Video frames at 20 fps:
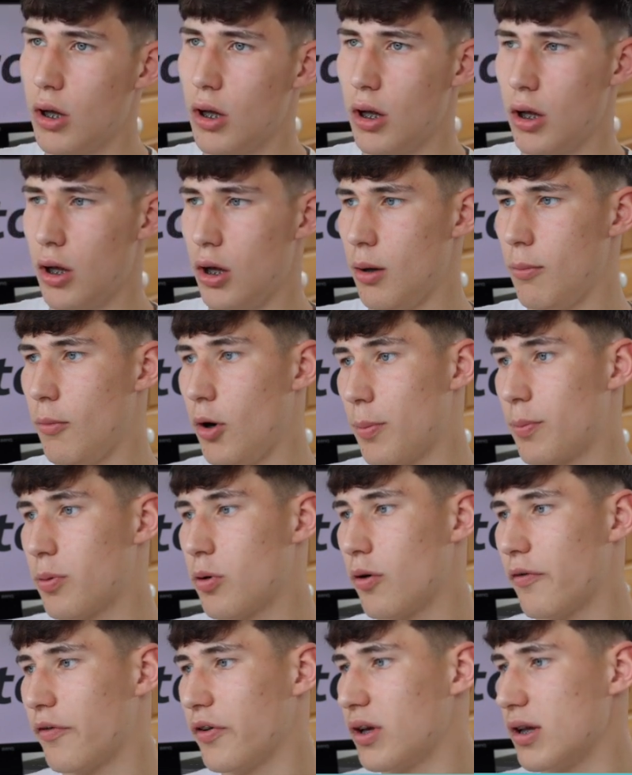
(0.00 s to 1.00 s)
my
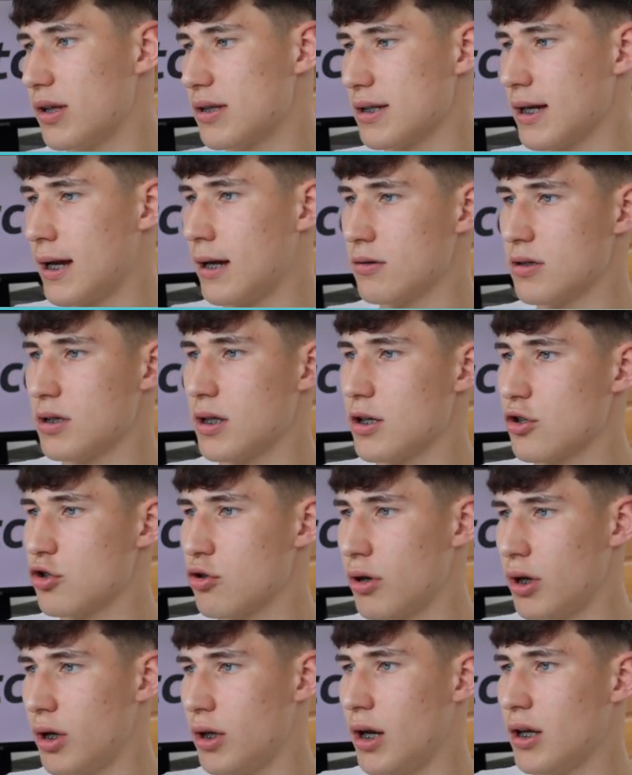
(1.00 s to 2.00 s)
profit out of that
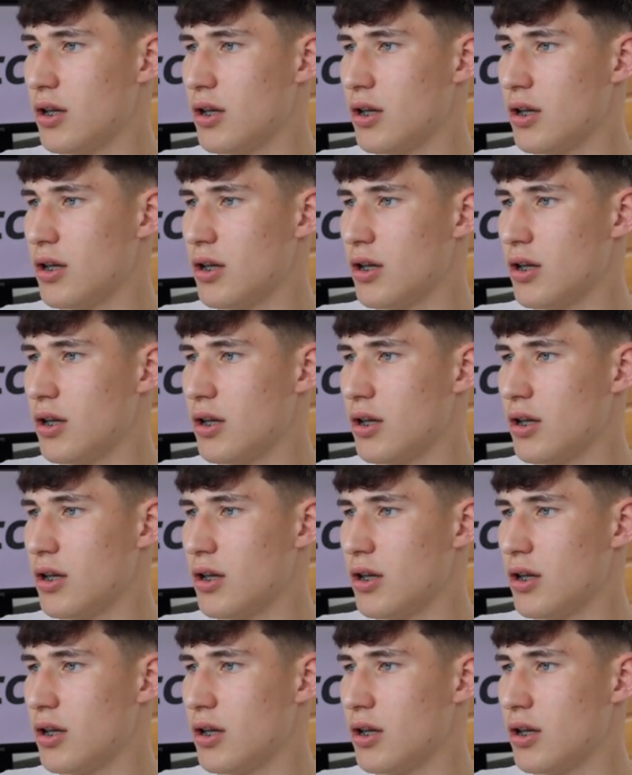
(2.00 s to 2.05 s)
trade,